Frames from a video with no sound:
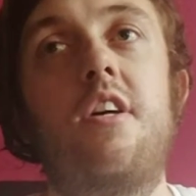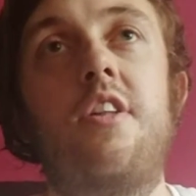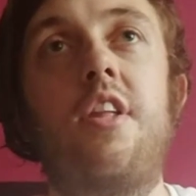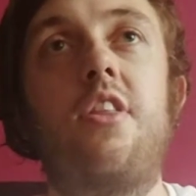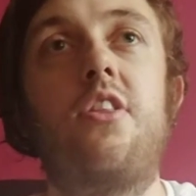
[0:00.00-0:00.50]

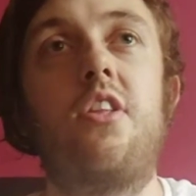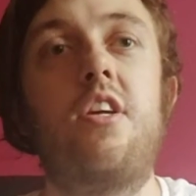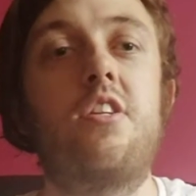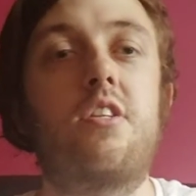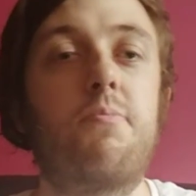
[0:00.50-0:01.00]
And then the
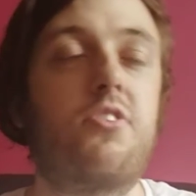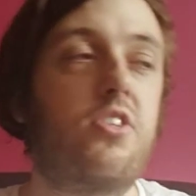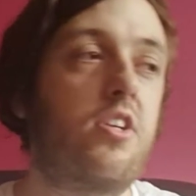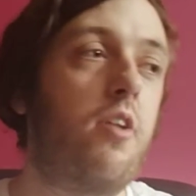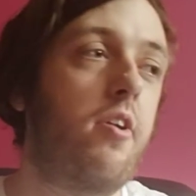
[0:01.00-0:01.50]
instruments
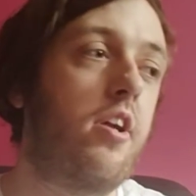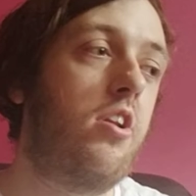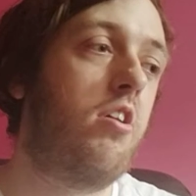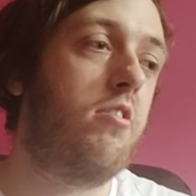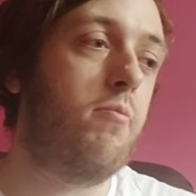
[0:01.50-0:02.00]
is going
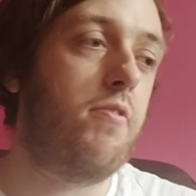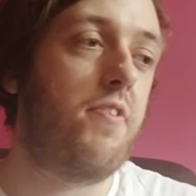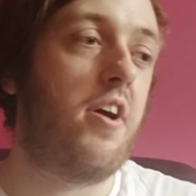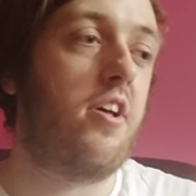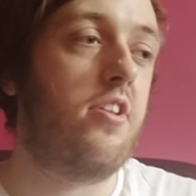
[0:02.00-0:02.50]
along with
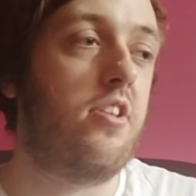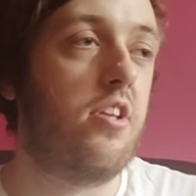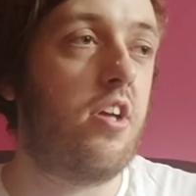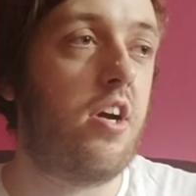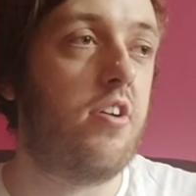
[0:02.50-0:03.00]

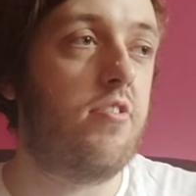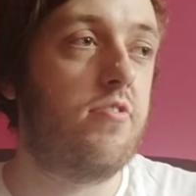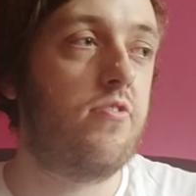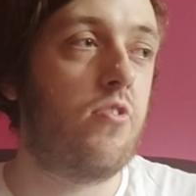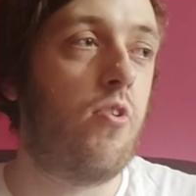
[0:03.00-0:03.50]
the
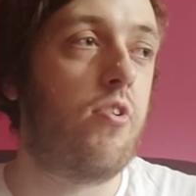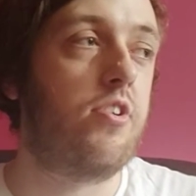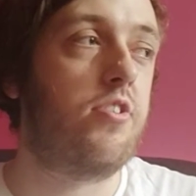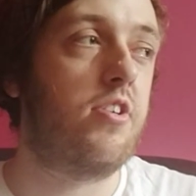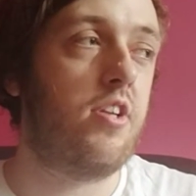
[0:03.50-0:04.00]

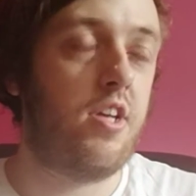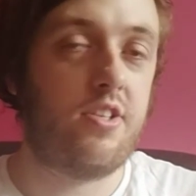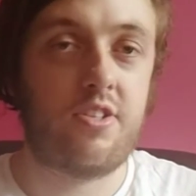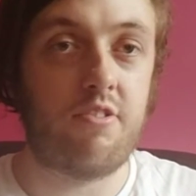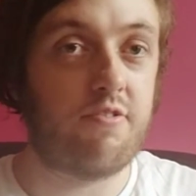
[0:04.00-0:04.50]
orchestra. It
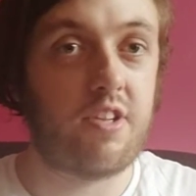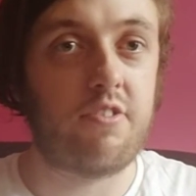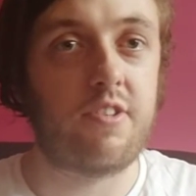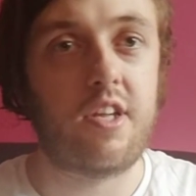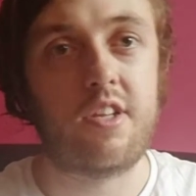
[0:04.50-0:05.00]
still
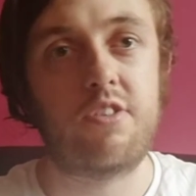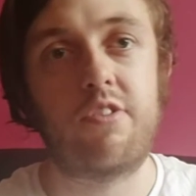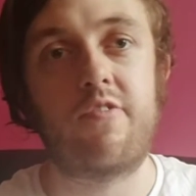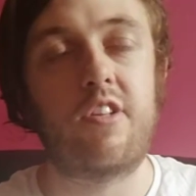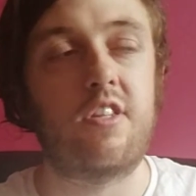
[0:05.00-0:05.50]
sounds
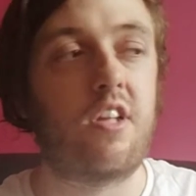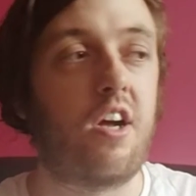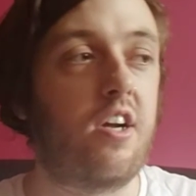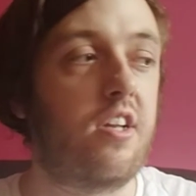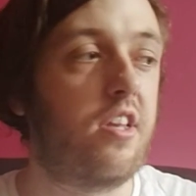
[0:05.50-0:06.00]
extremely
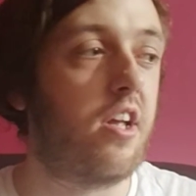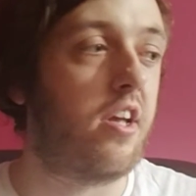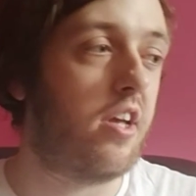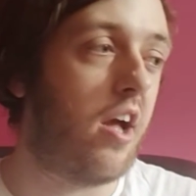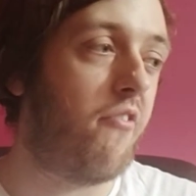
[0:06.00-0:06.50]
dark,
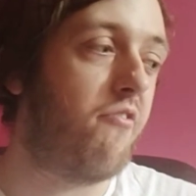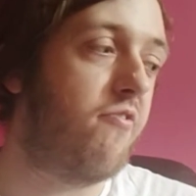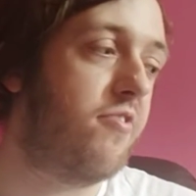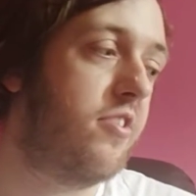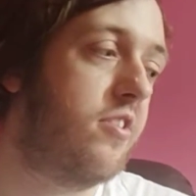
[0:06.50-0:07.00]
like a
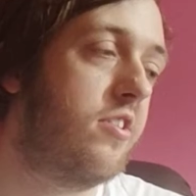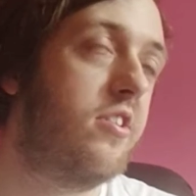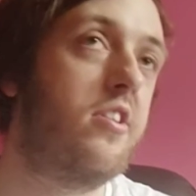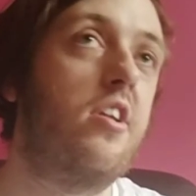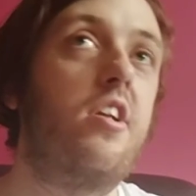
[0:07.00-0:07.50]

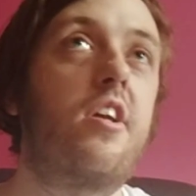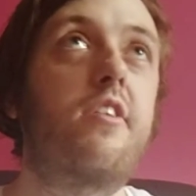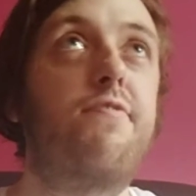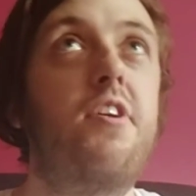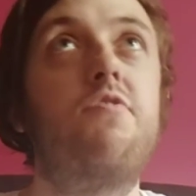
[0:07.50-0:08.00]

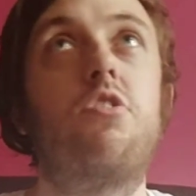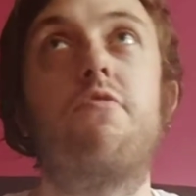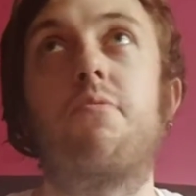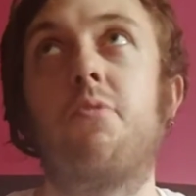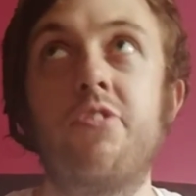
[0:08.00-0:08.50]
theme
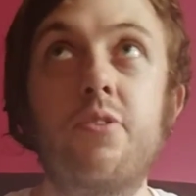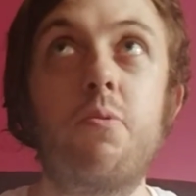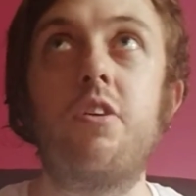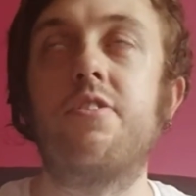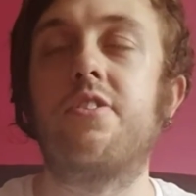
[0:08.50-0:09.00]
tune from
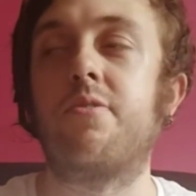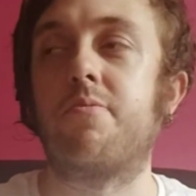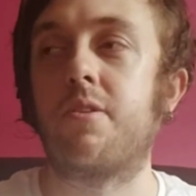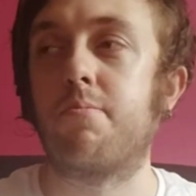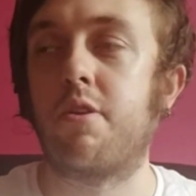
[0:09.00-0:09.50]
Underworld or
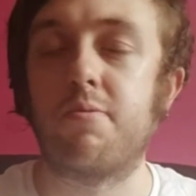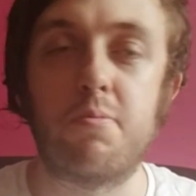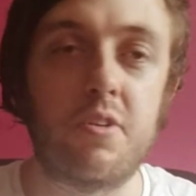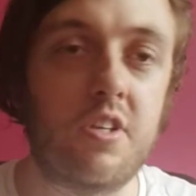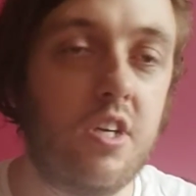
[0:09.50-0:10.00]
something,
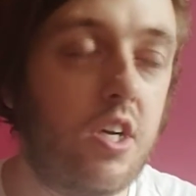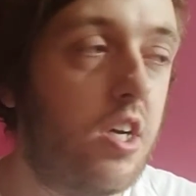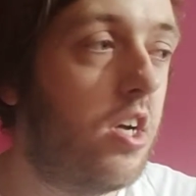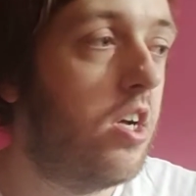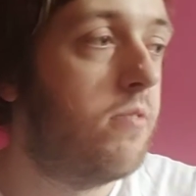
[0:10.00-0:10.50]
probably.
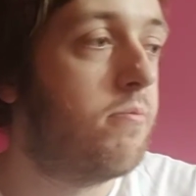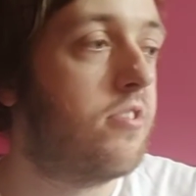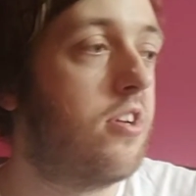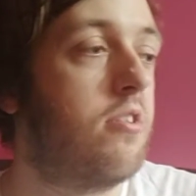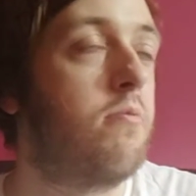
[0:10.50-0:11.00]

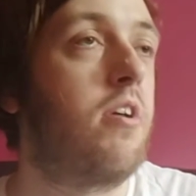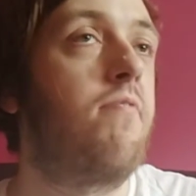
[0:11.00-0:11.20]
So